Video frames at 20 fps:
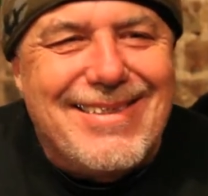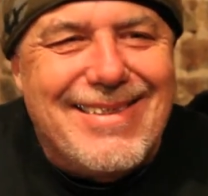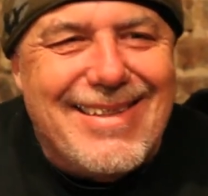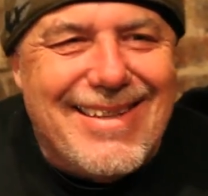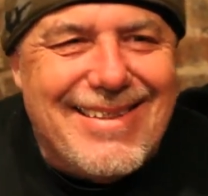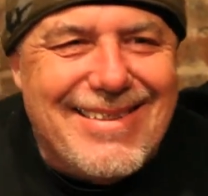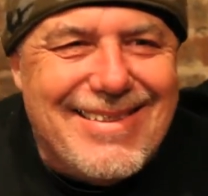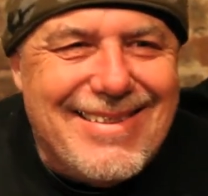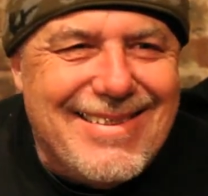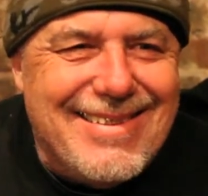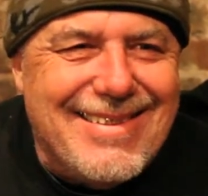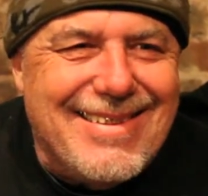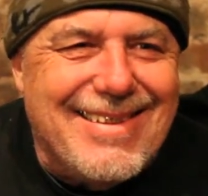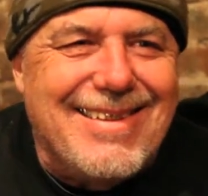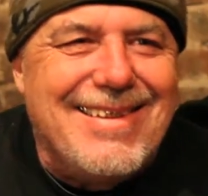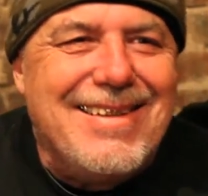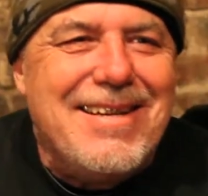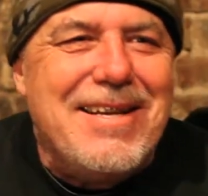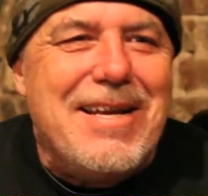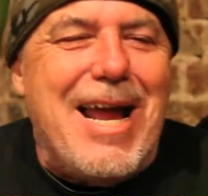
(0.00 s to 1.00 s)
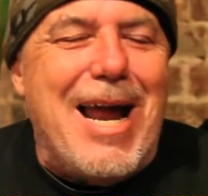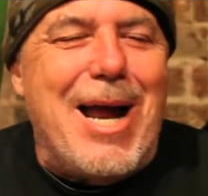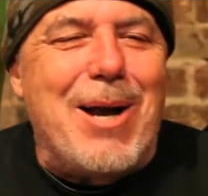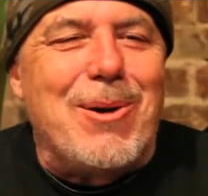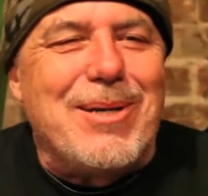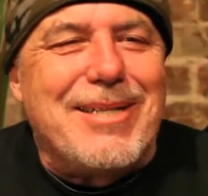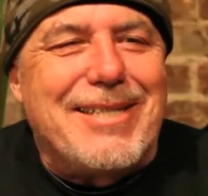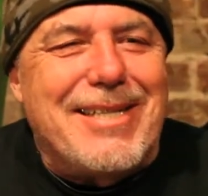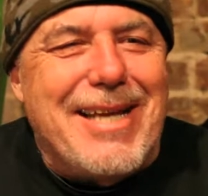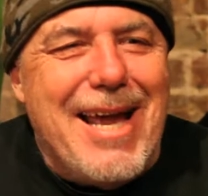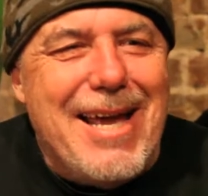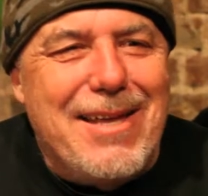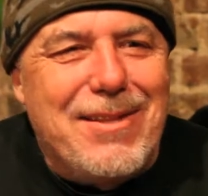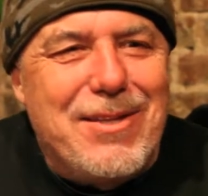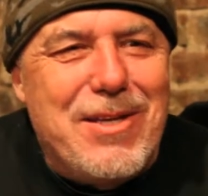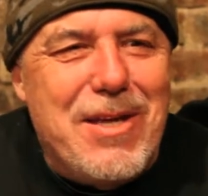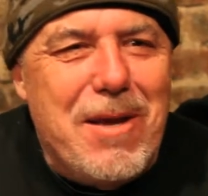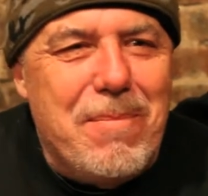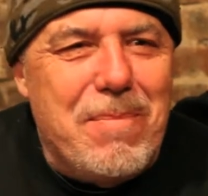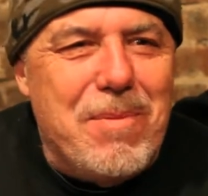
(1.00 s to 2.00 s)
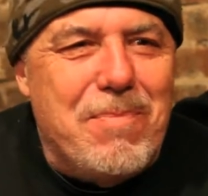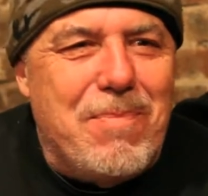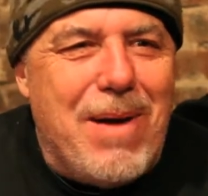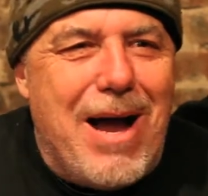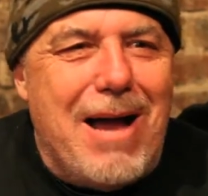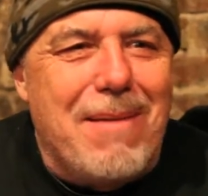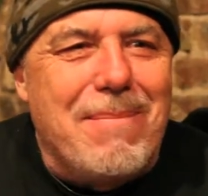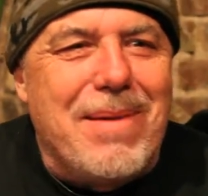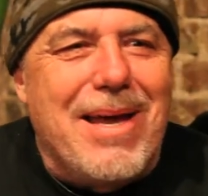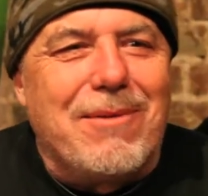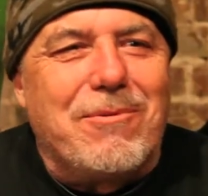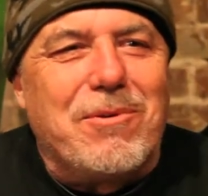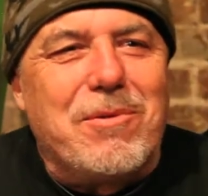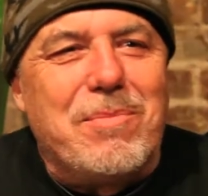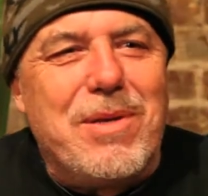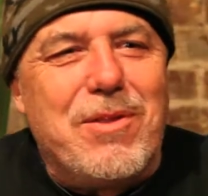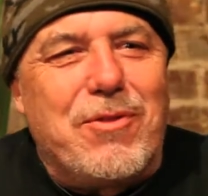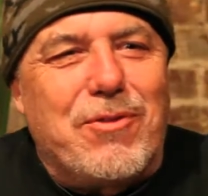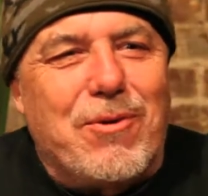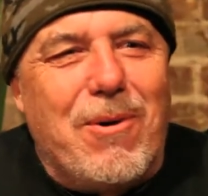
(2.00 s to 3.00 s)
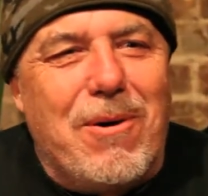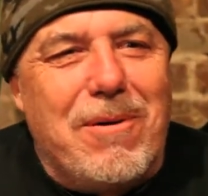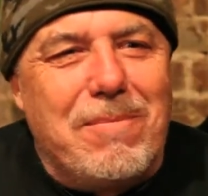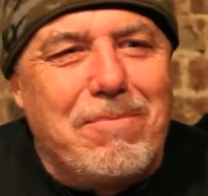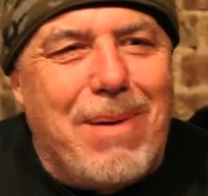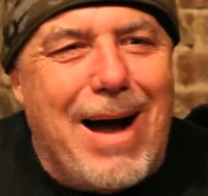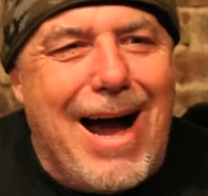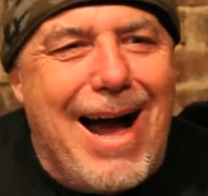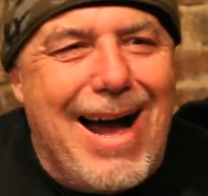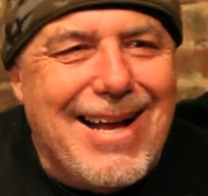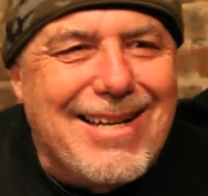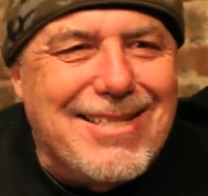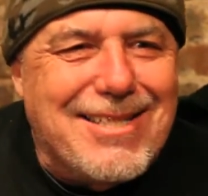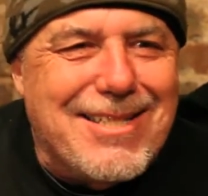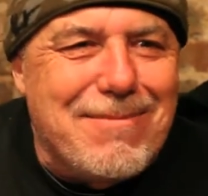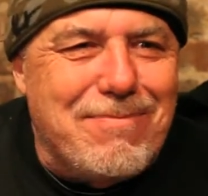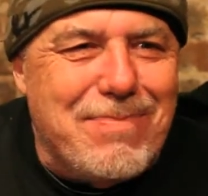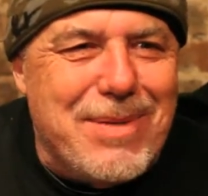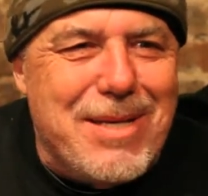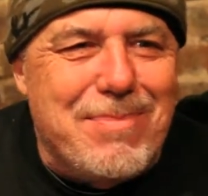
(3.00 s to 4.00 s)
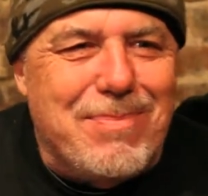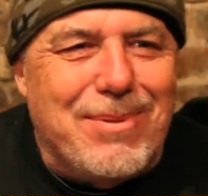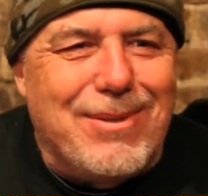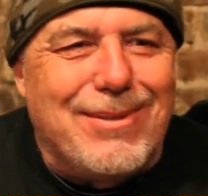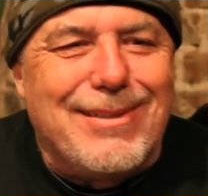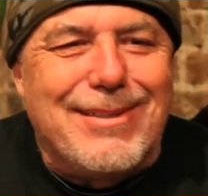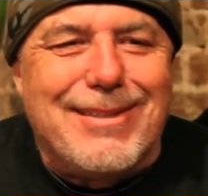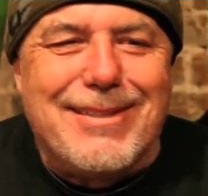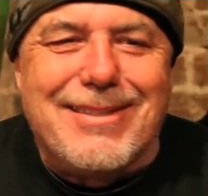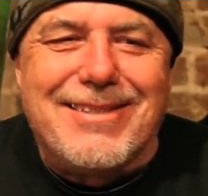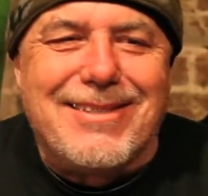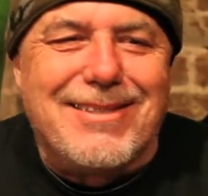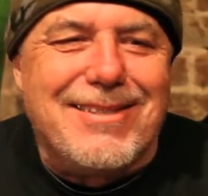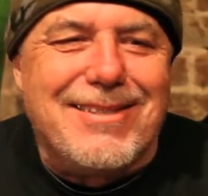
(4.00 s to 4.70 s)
And Aaron K., the yippie pie man, would be throwing pies at people. And